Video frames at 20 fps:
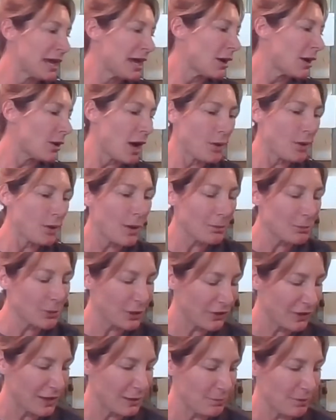One
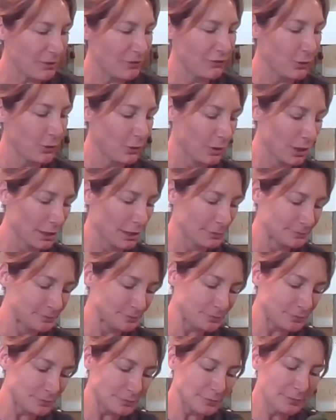more thing before
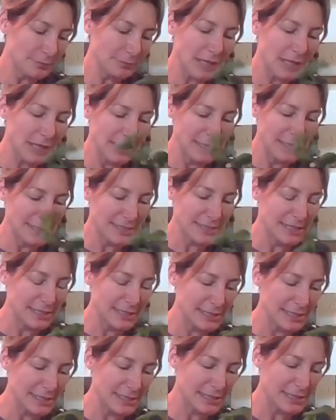is
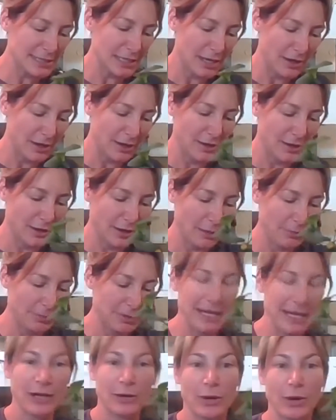this is a
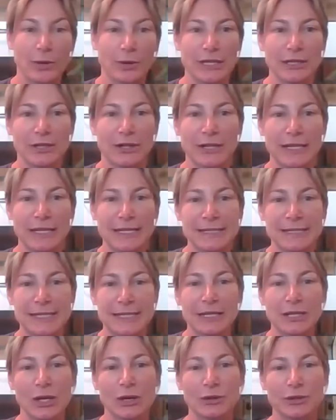plant growing in our
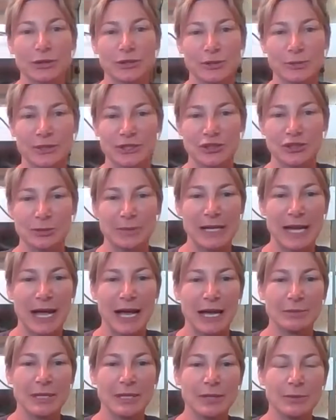easy cloners, which are
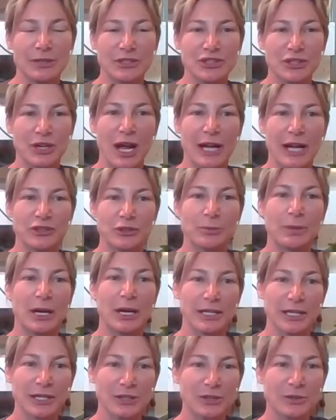behind me, which are
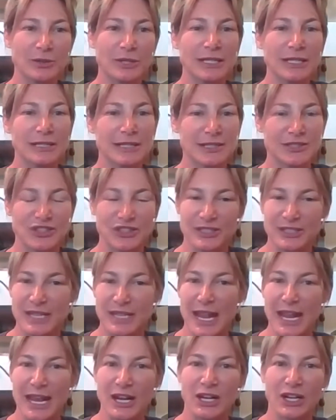hydroponic units. It's just
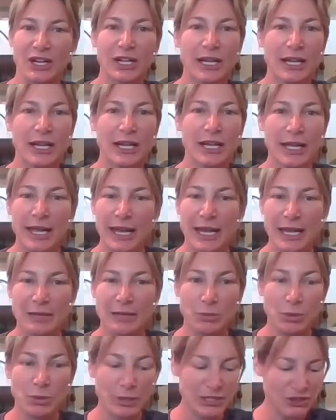air
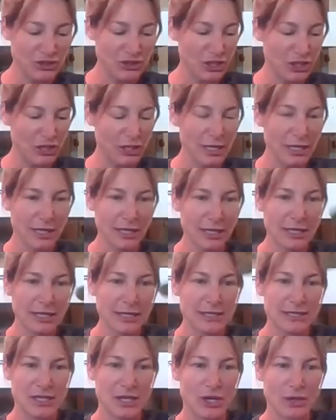and moisture.
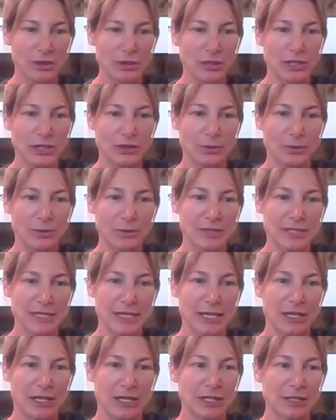So look at the roots
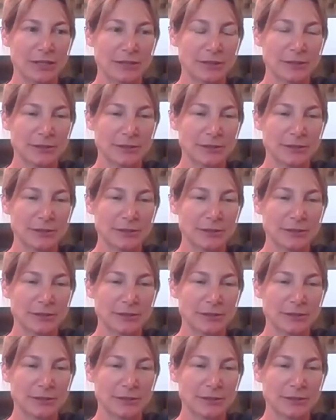here.